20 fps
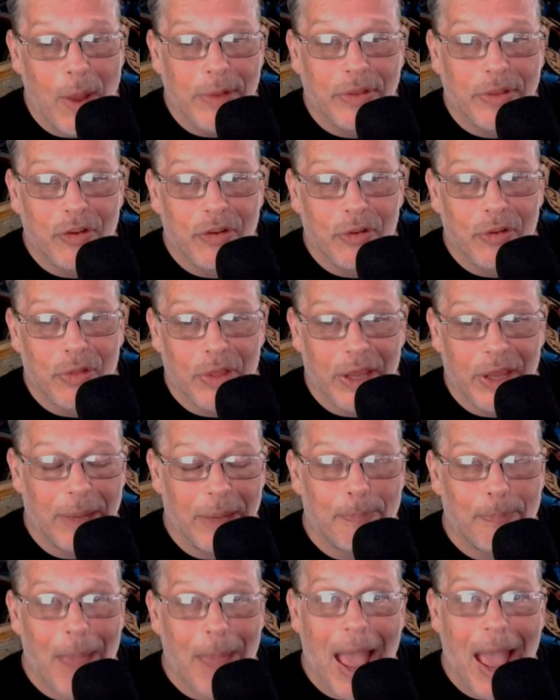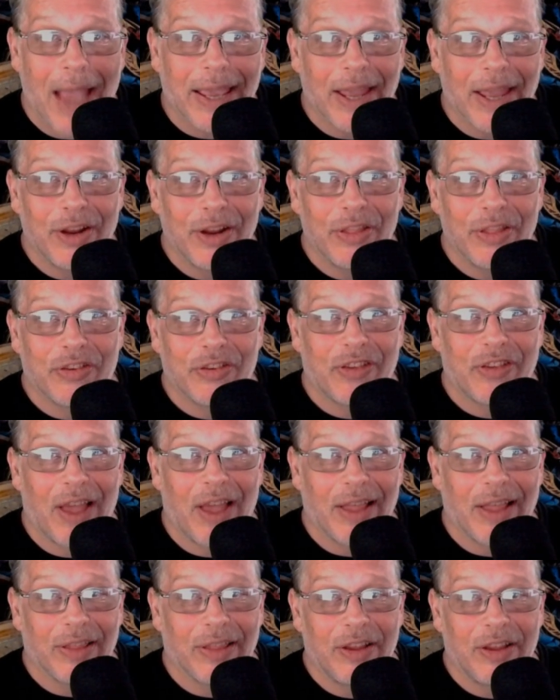they went to the back end of the
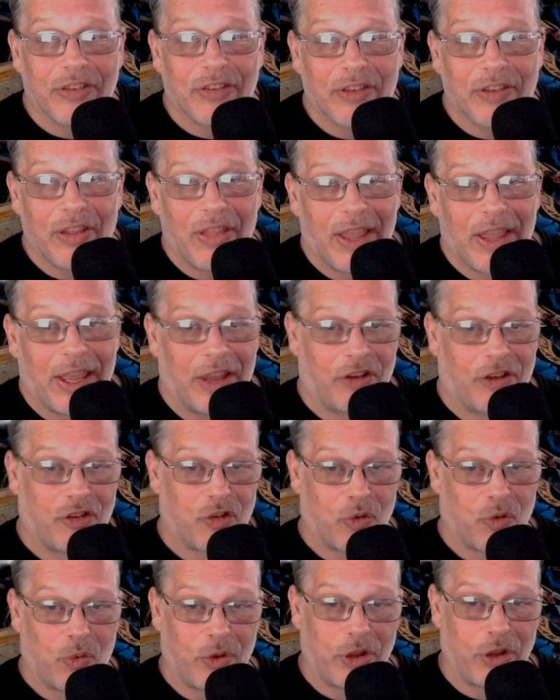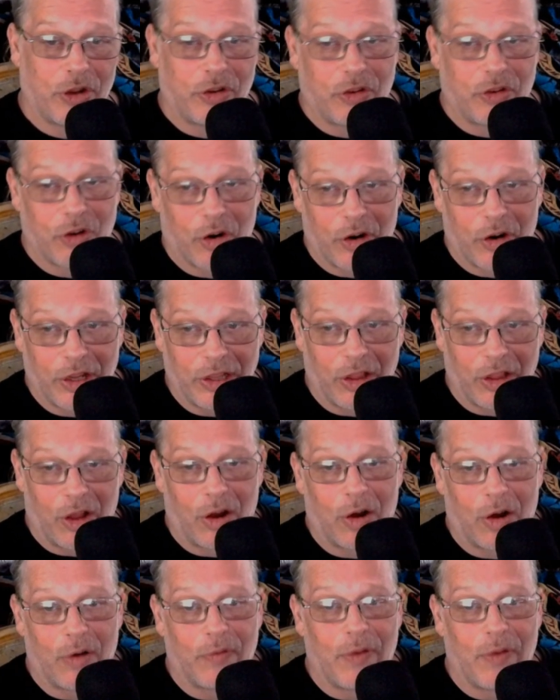set list, and they hit Julia, Dirty
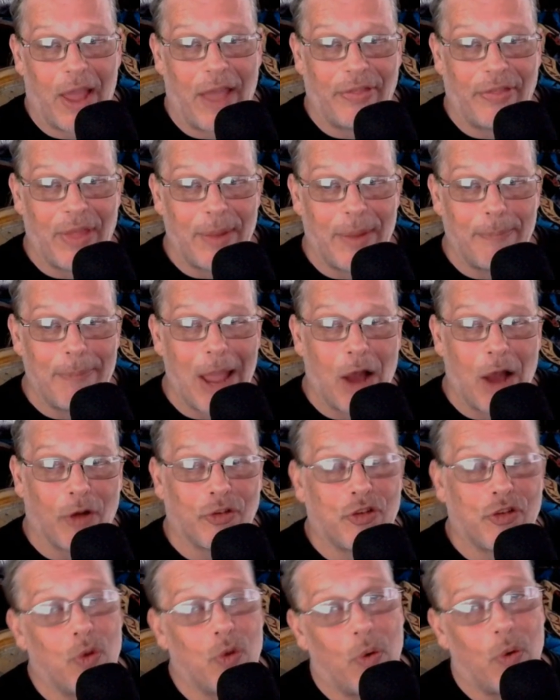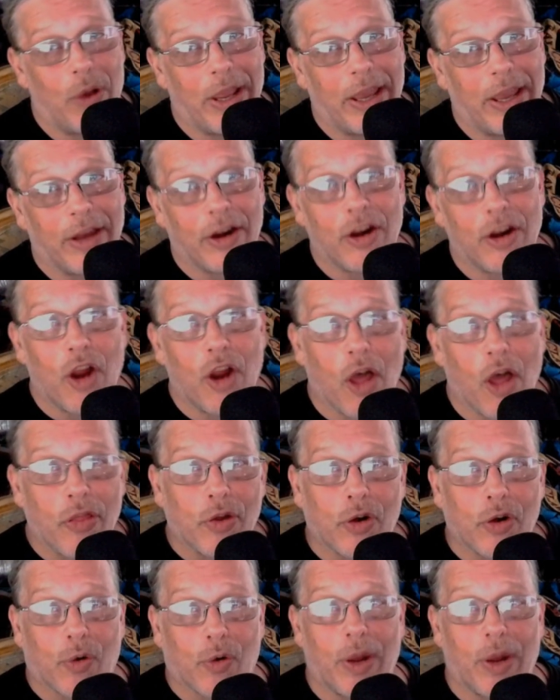Love, and then Mountjoy, and
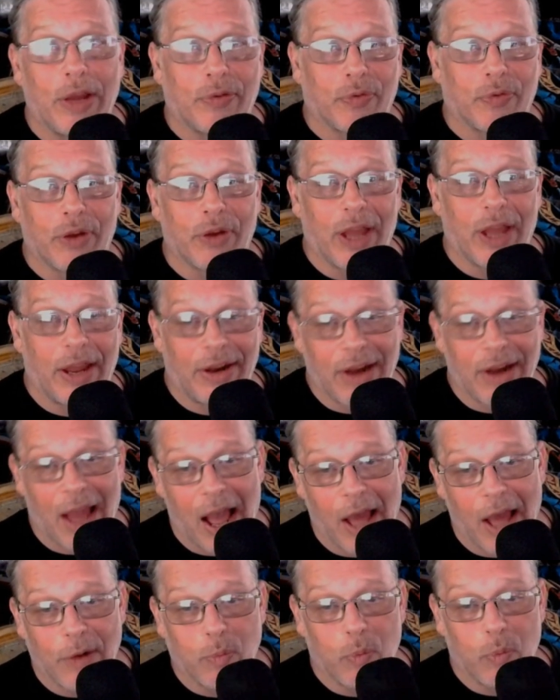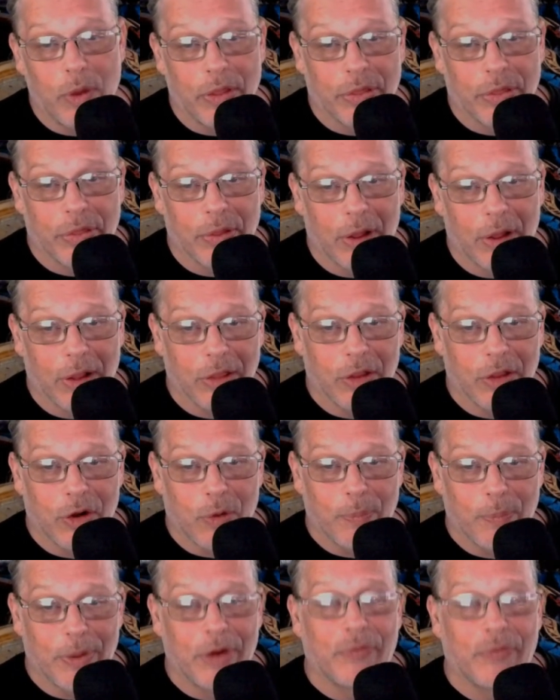another Grateful Dead nod with a little
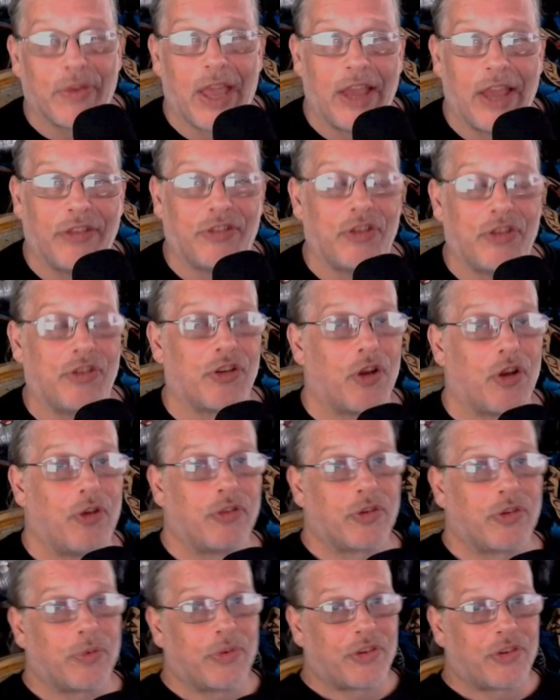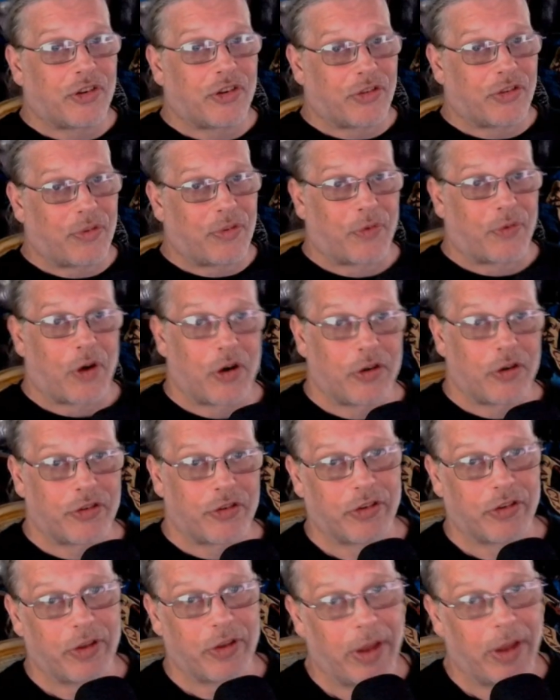bit of Casey Jones. It was just the
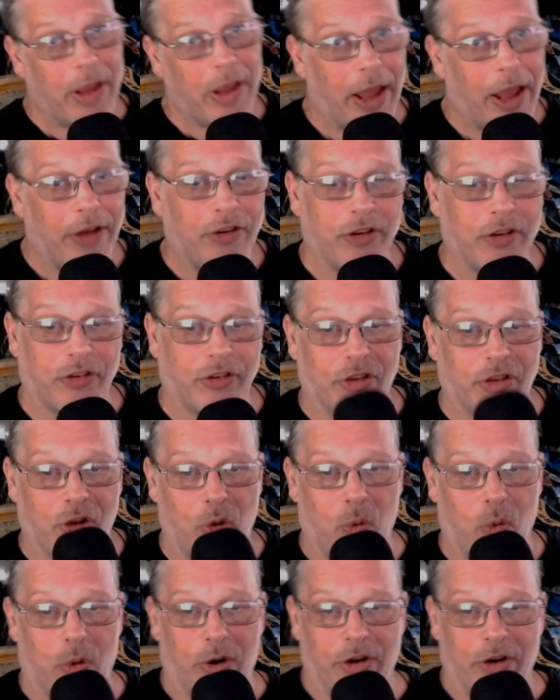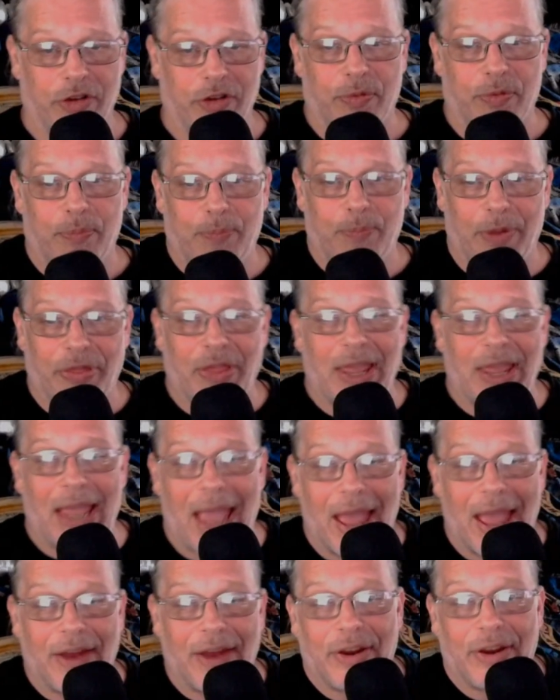verse and just the chorus, but they
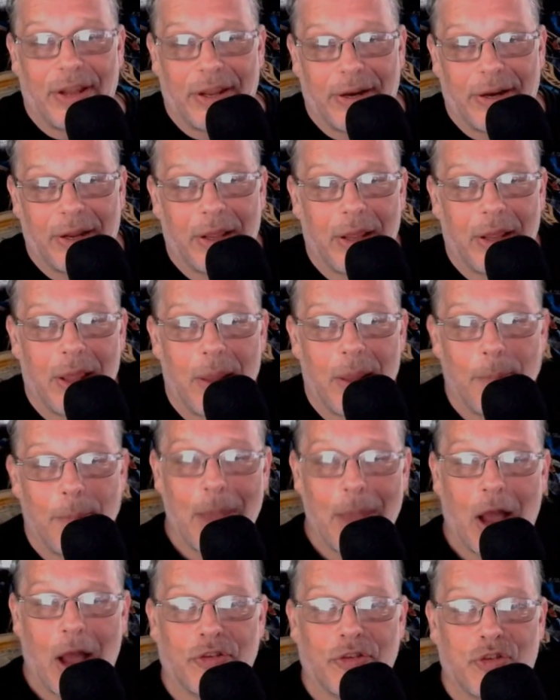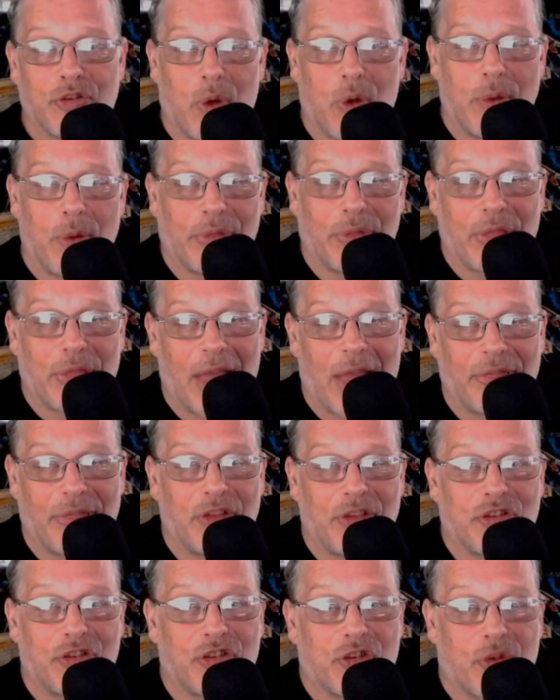ended Mountjoy with that.
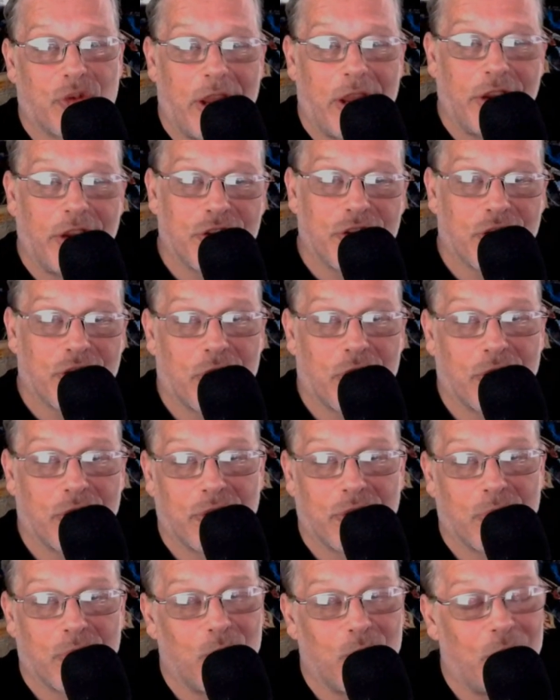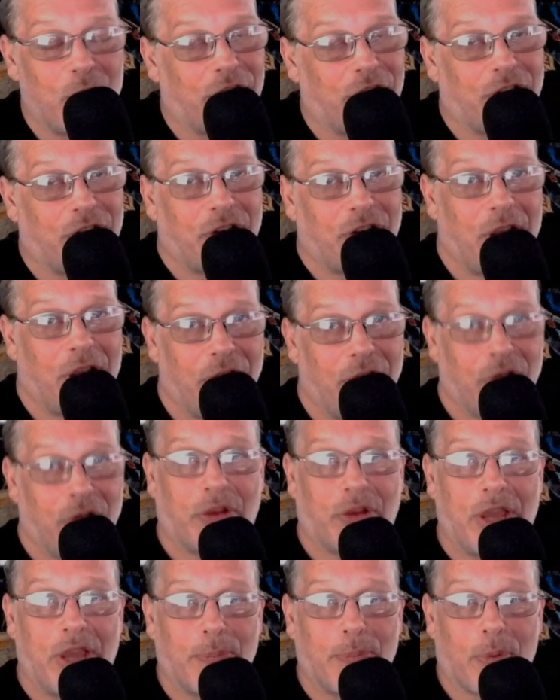Then Strangers, which
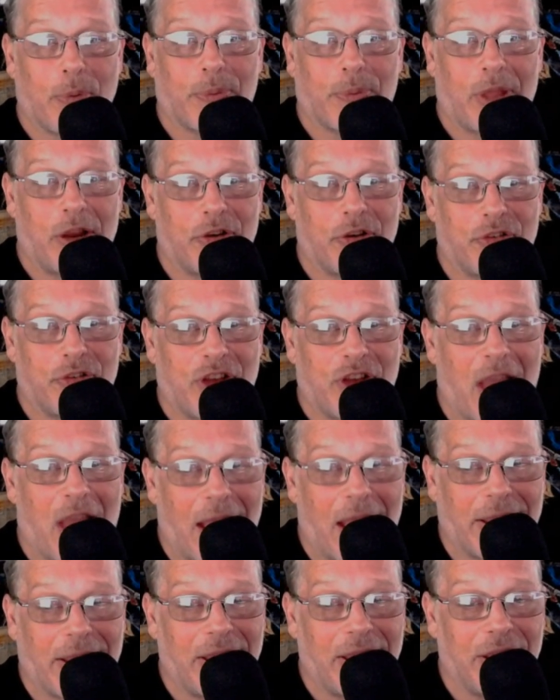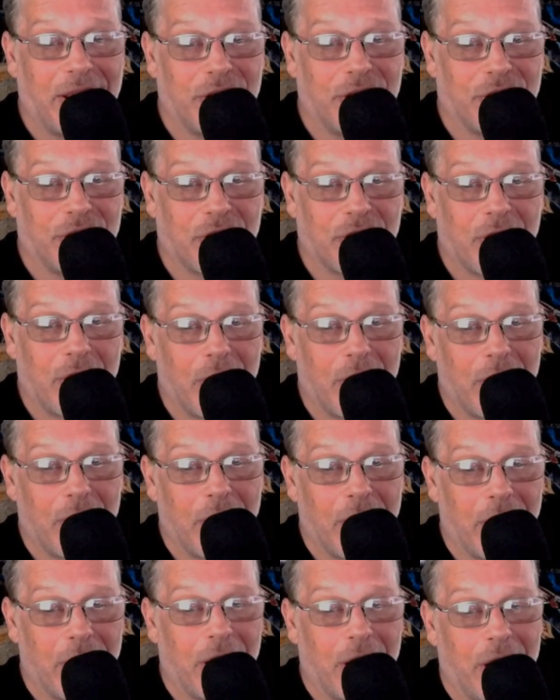their keyboard player Jackie is,
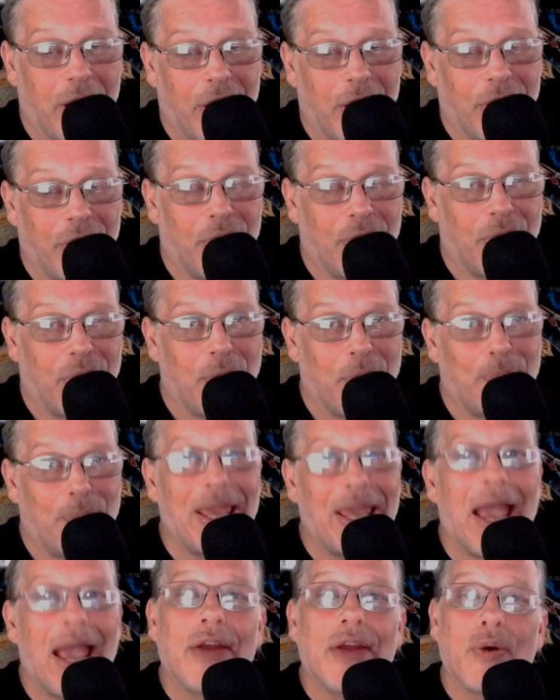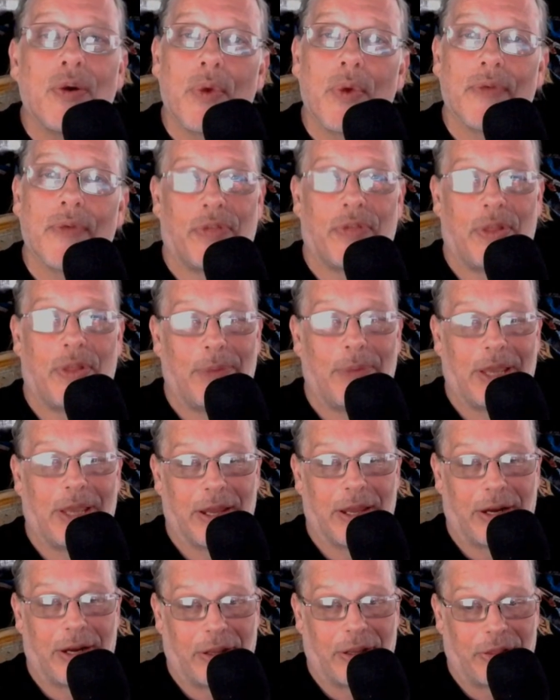the piano riff in the
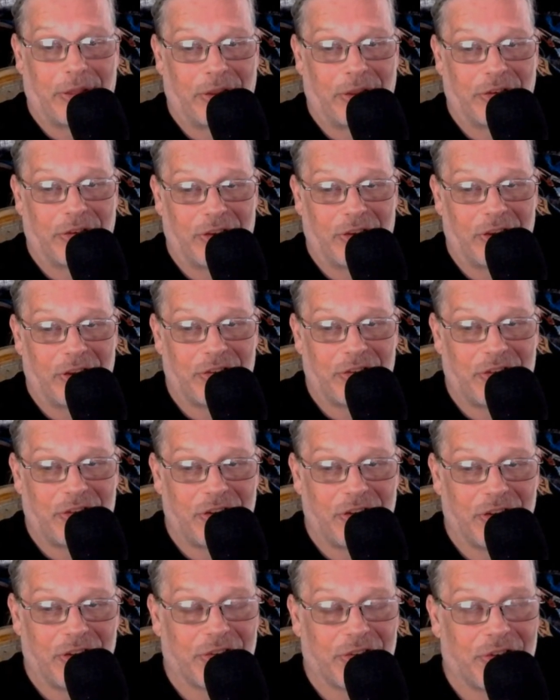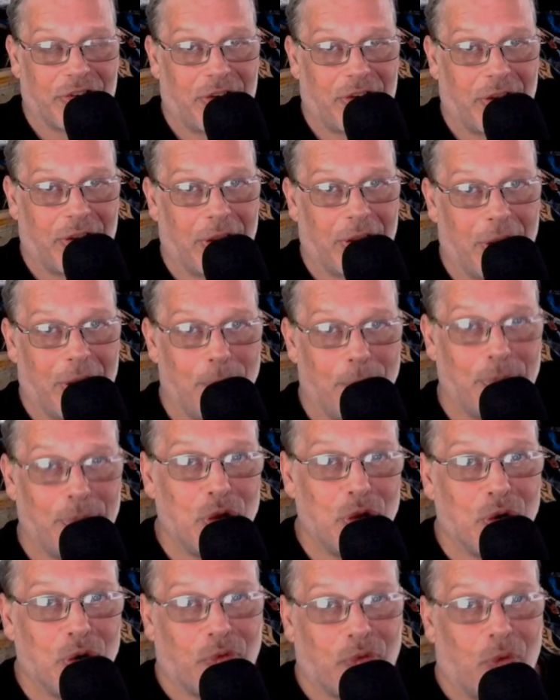beginning of this is just
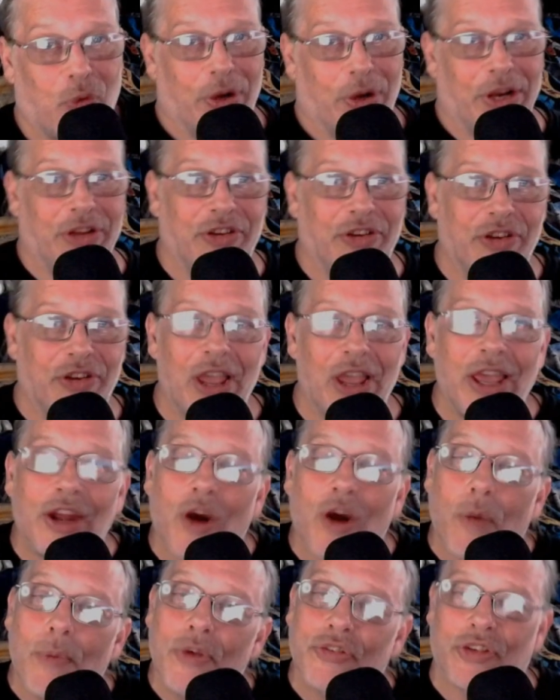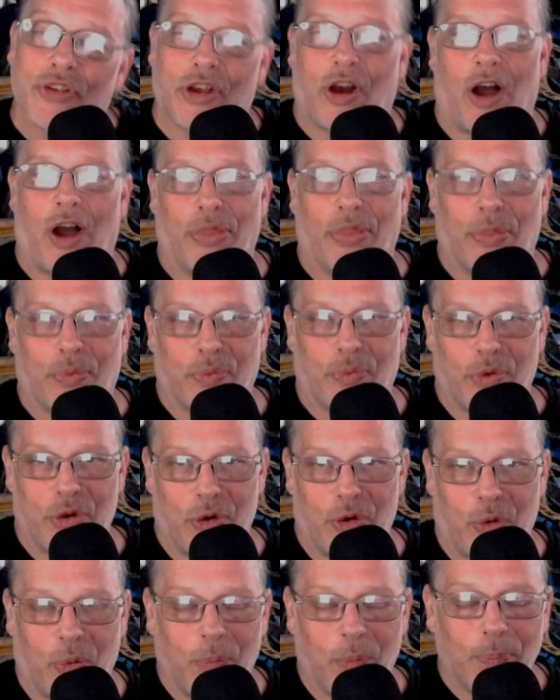beautiful, and it almost cut
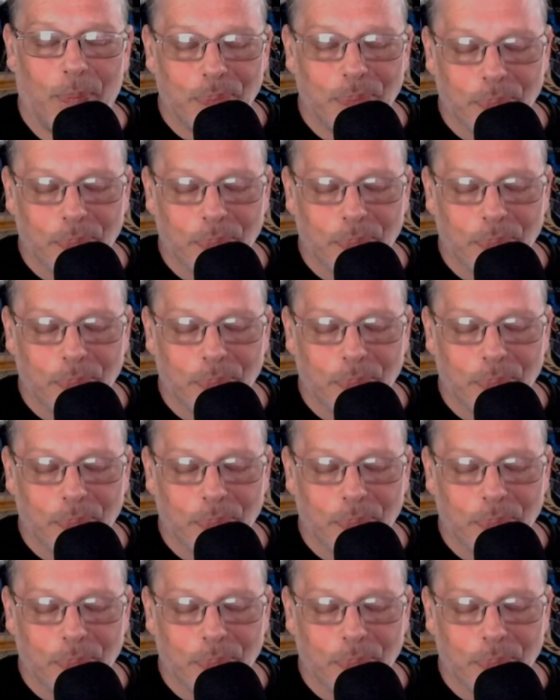through